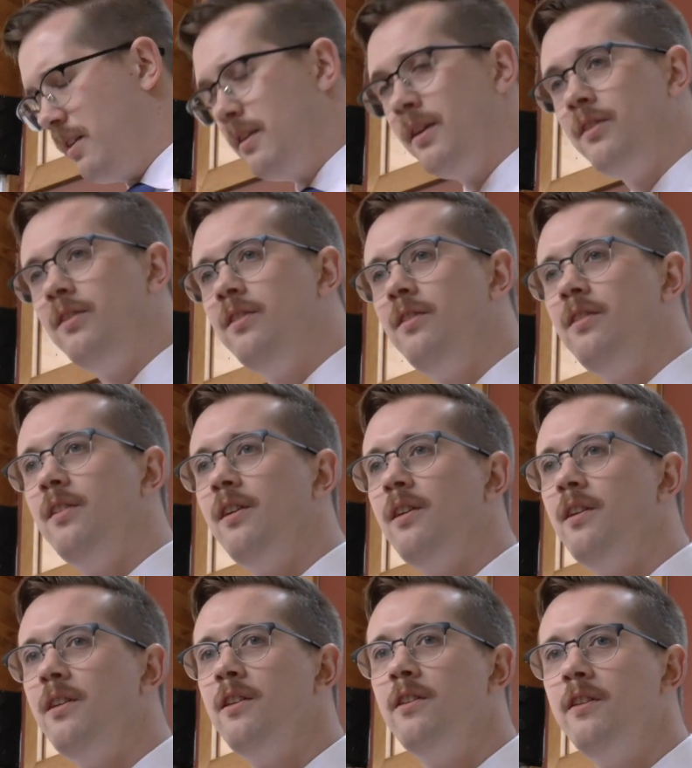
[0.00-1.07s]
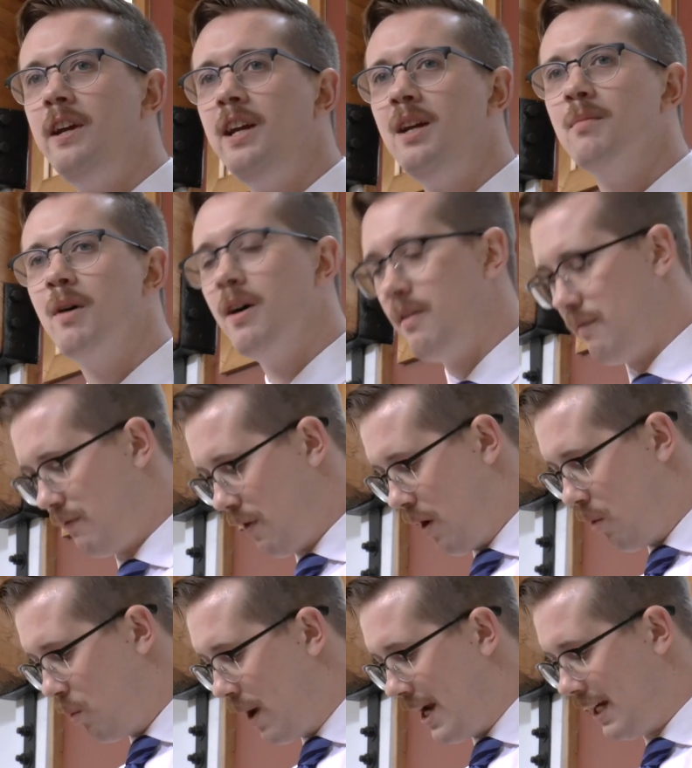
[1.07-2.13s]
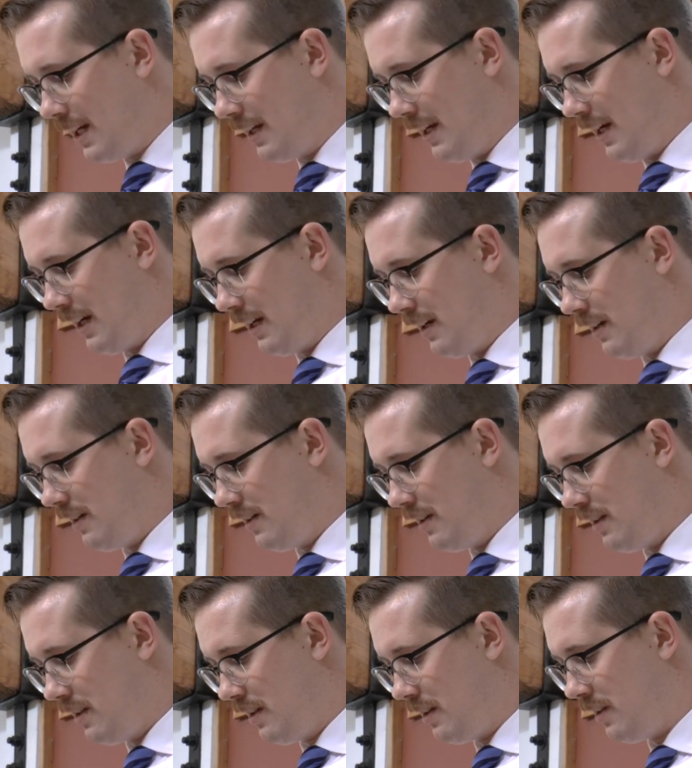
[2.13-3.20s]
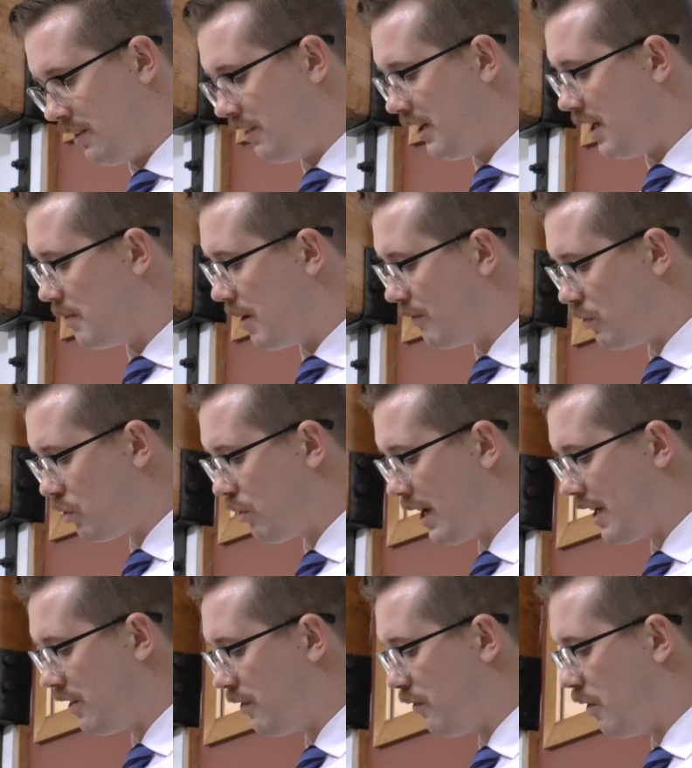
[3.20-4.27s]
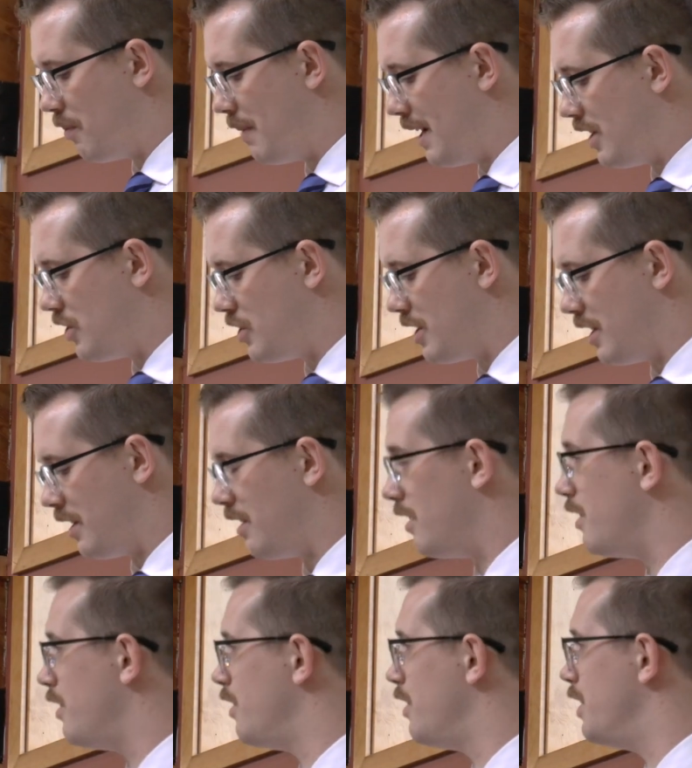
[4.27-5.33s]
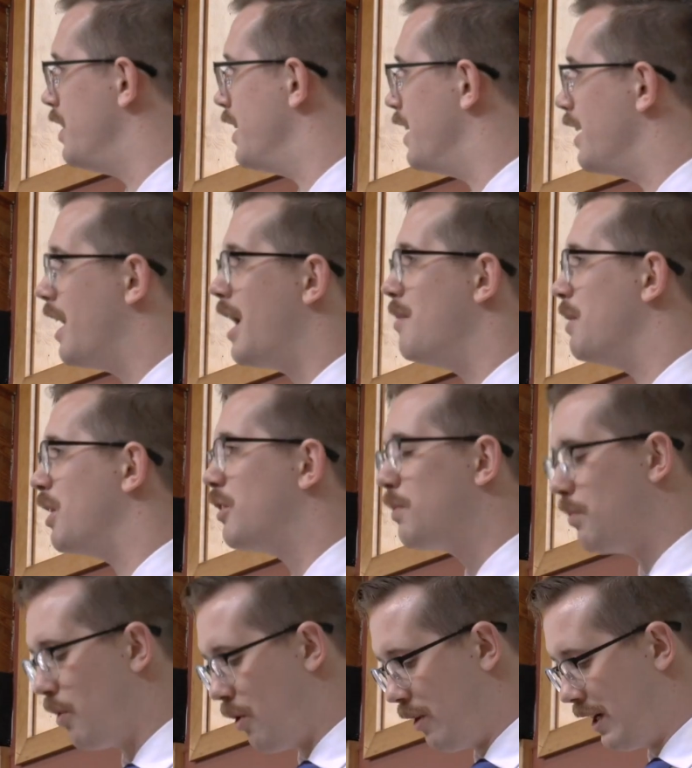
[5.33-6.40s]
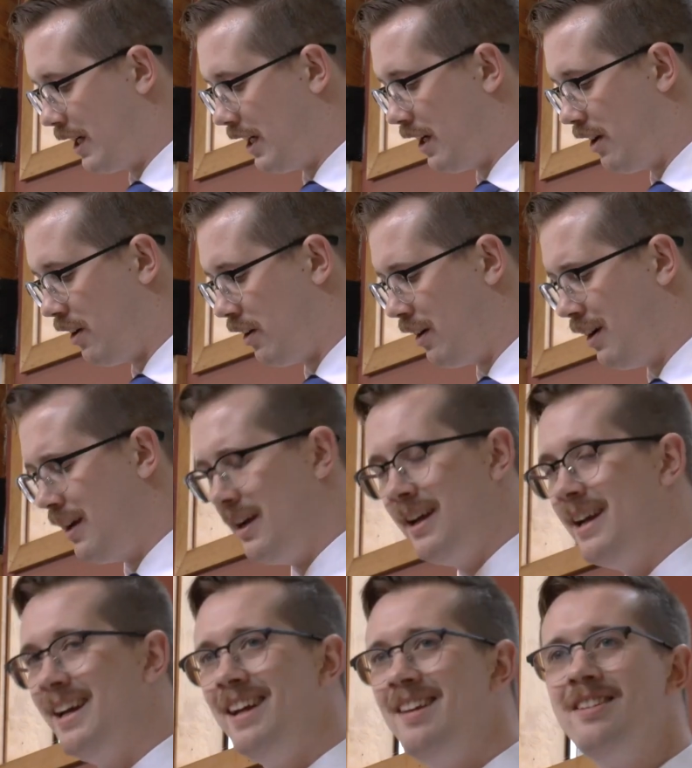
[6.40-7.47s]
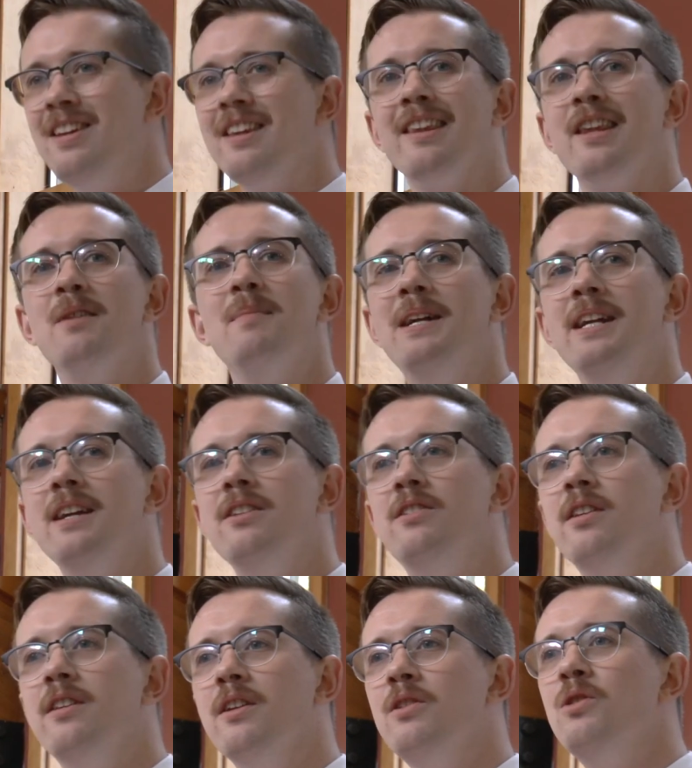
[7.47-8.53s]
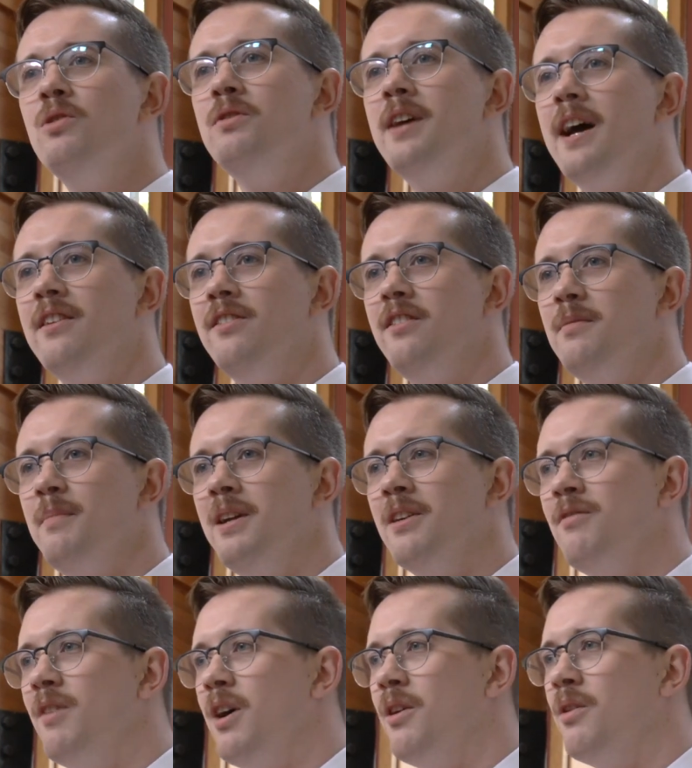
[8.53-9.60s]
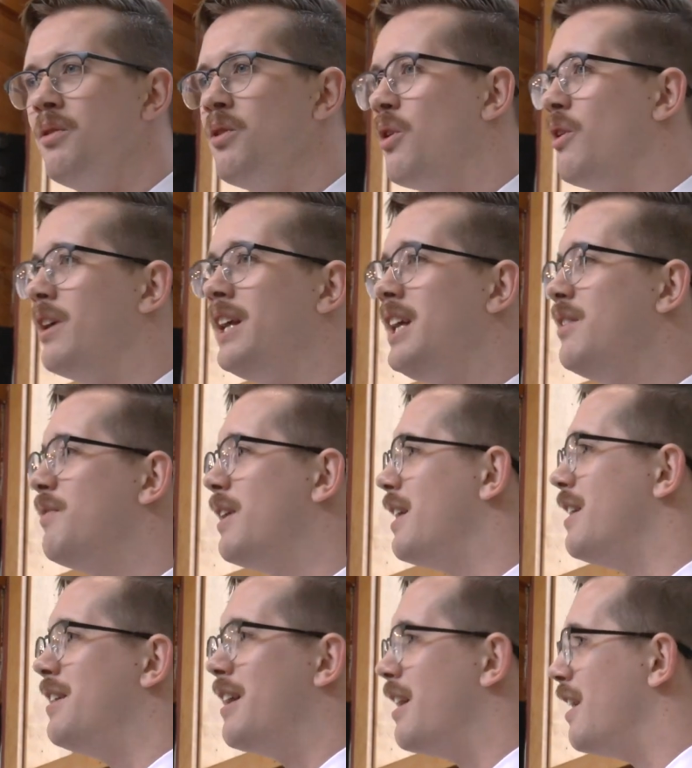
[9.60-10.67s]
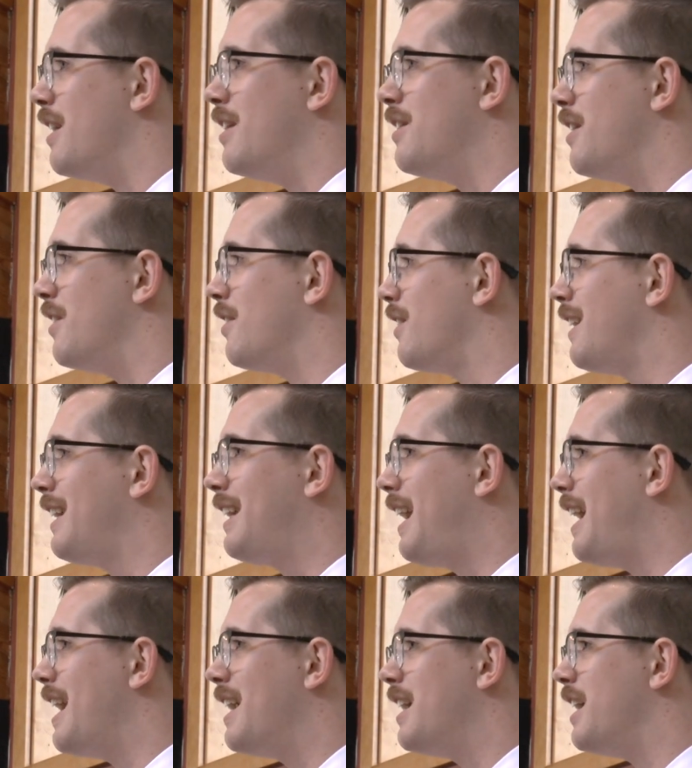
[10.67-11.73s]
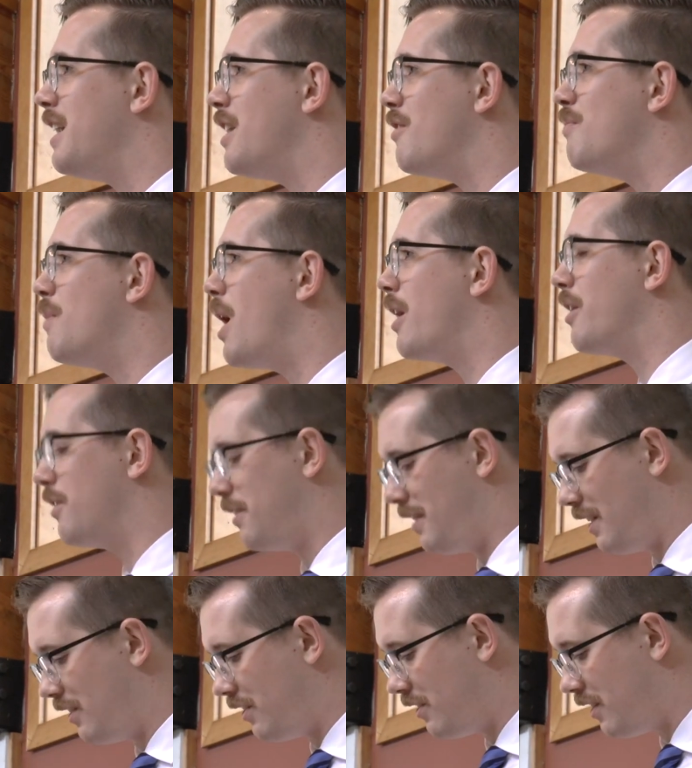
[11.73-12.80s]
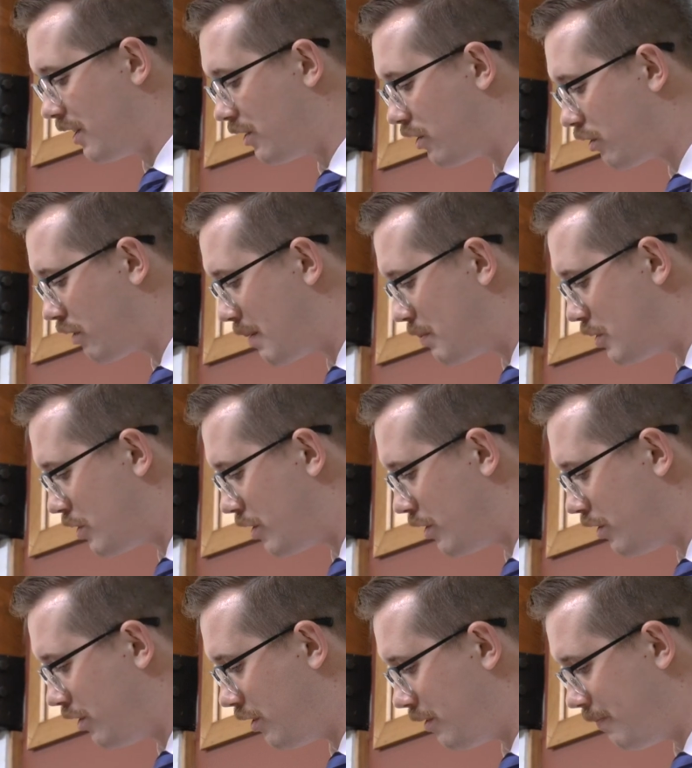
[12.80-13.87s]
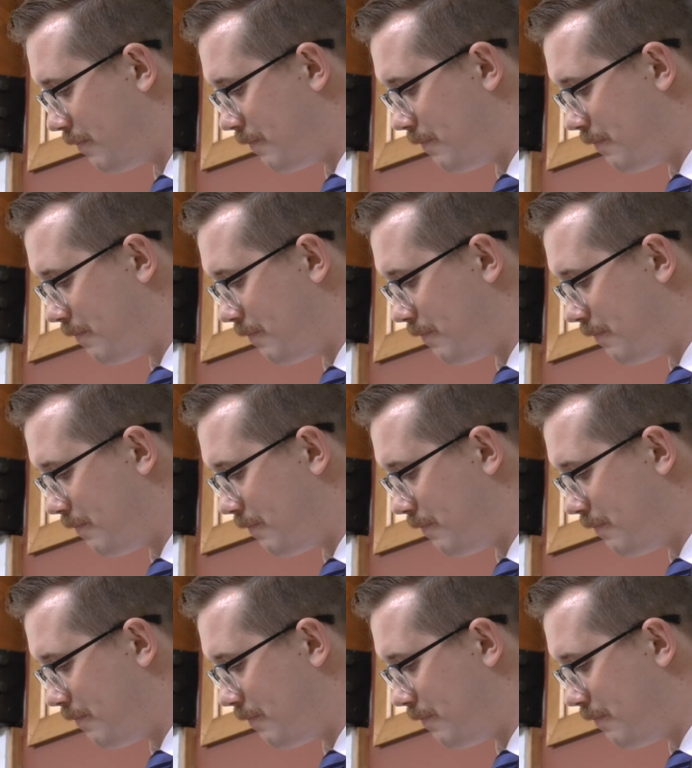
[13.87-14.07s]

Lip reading: This theme of awakening, the theme of transformation that I'm exploring here, isn't limited to the New Testament alone, or even the canon of monotheistic scriptures.